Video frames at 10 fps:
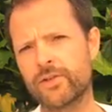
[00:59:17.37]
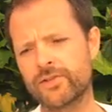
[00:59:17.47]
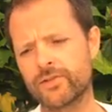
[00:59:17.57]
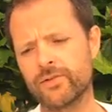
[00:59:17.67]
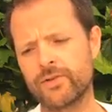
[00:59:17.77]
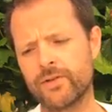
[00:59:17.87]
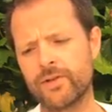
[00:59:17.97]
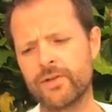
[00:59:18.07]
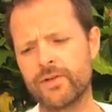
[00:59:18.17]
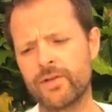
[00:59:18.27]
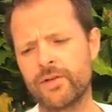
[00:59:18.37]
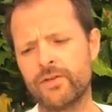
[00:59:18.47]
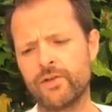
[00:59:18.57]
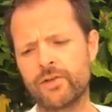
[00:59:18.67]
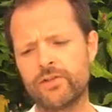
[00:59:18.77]
So
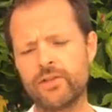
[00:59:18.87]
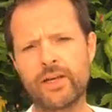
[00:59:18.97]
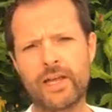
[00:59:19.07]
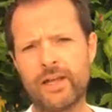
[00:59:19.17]
you can do that.